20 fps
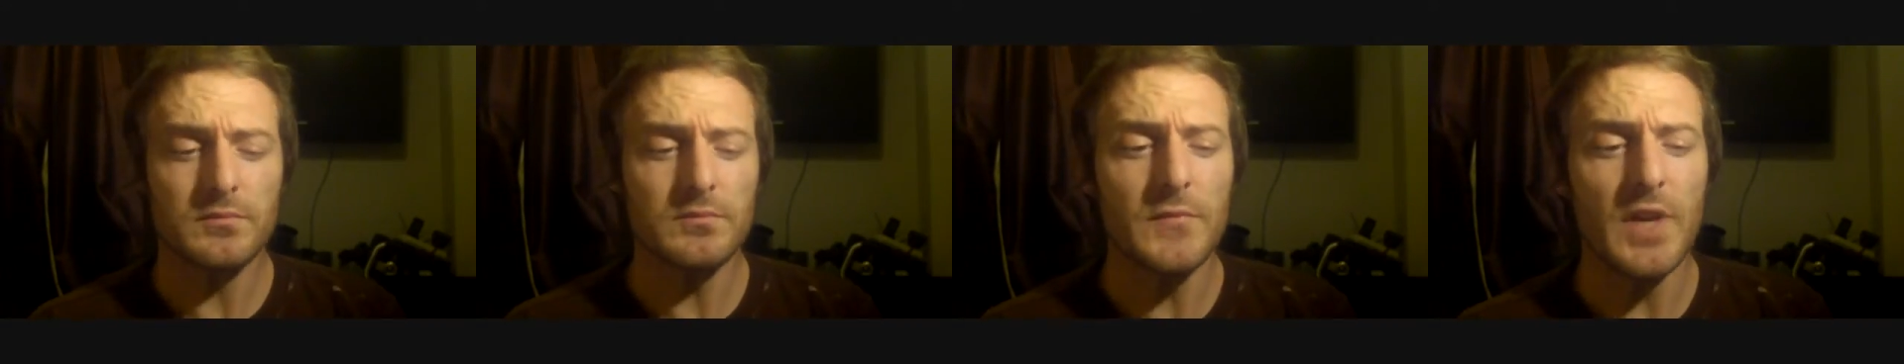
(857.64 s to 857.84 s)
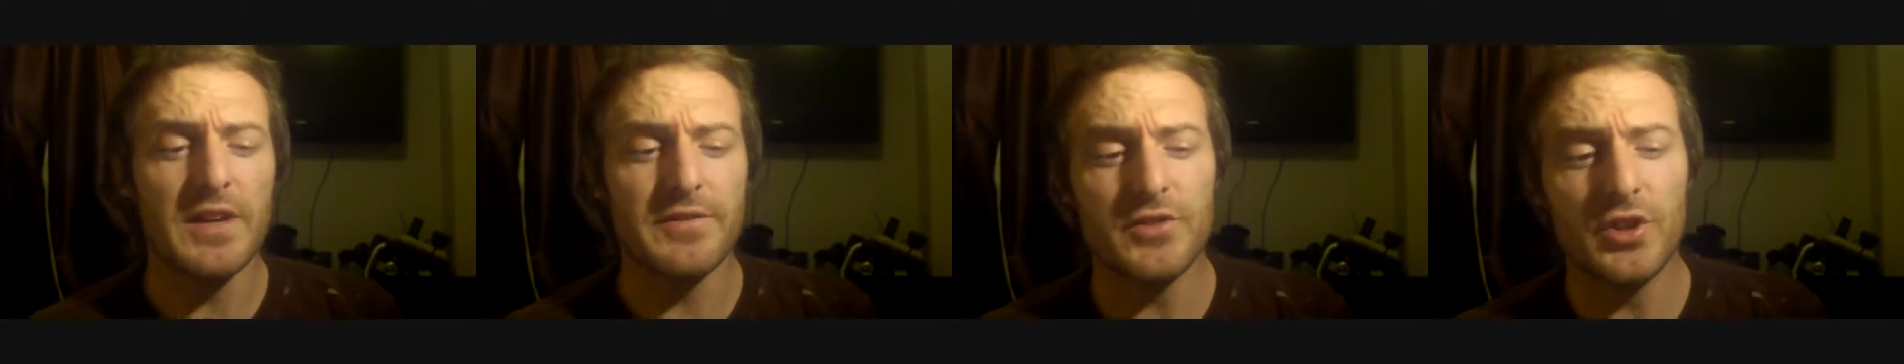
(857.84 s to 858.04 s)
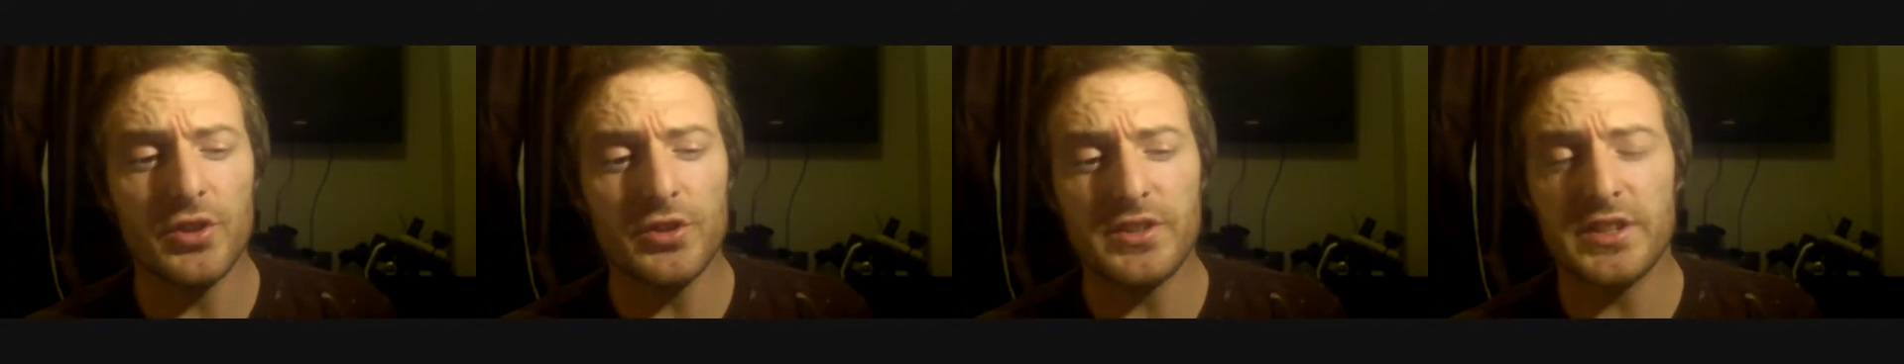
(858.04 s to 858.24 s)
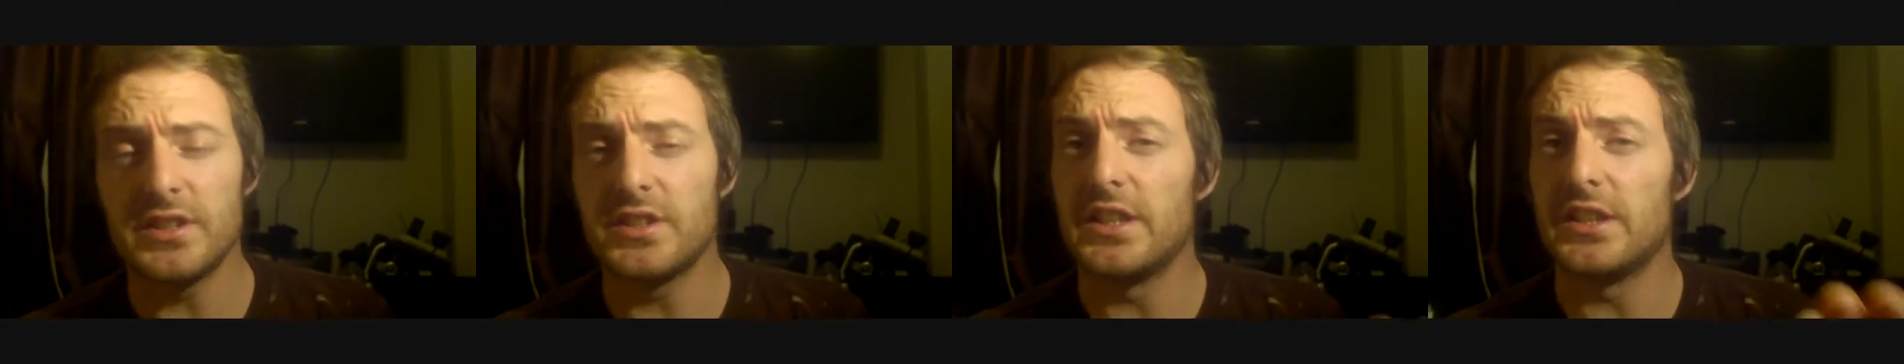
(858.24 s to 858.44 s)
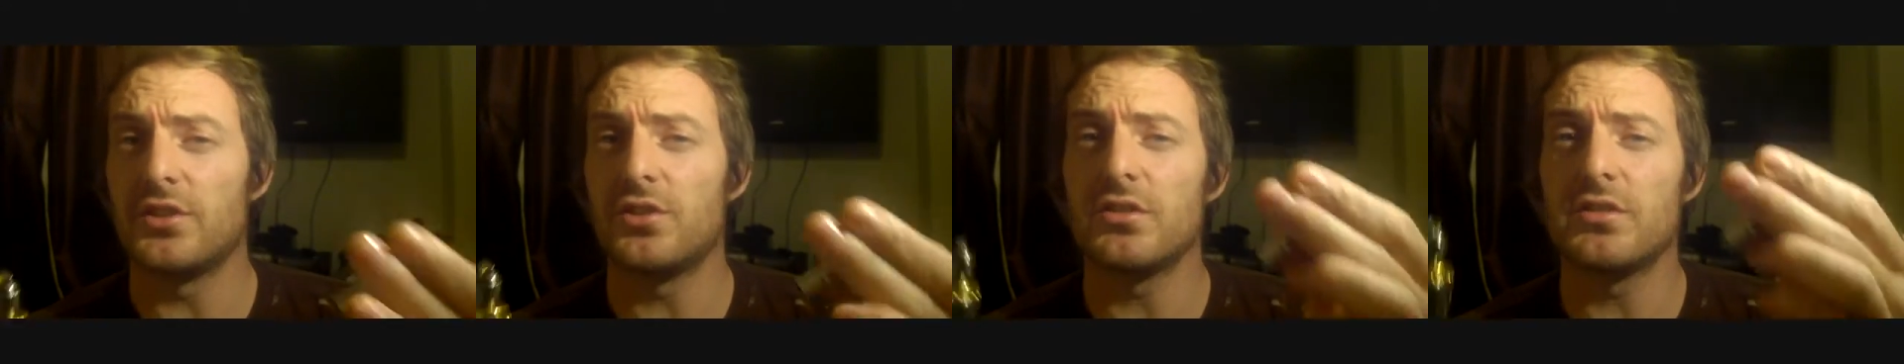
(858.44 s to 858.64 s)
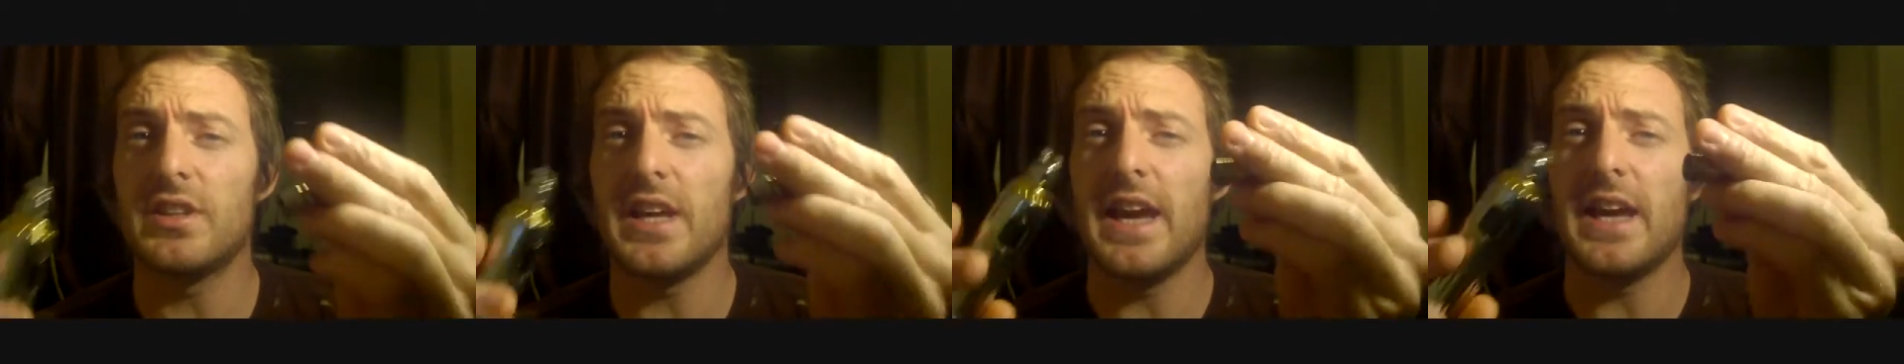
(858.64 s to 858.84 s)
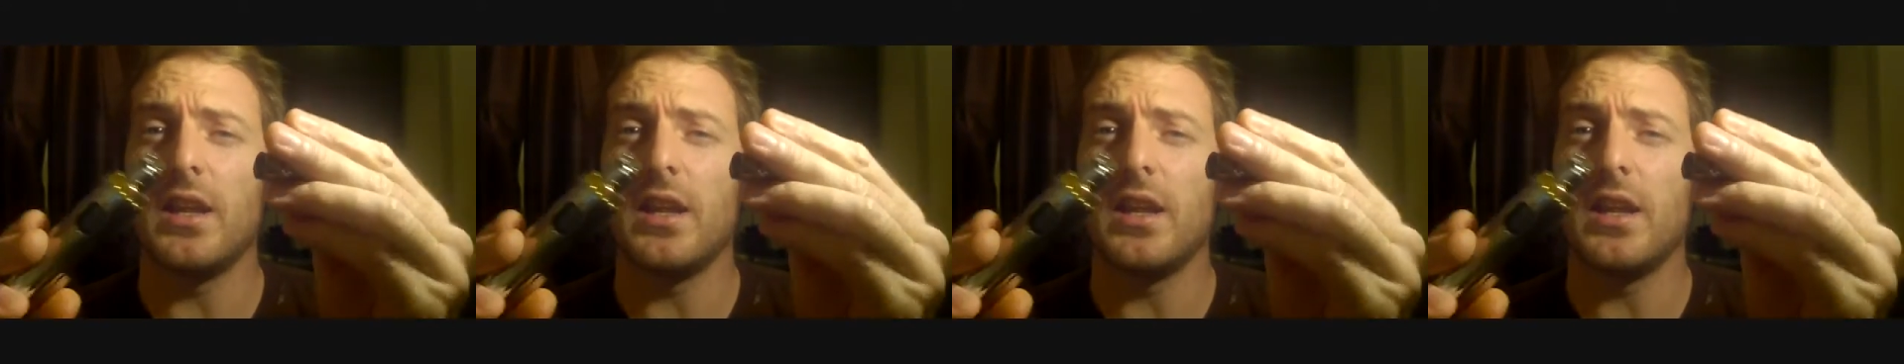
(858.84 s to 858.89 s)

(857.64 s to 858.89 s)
I've noticed it does get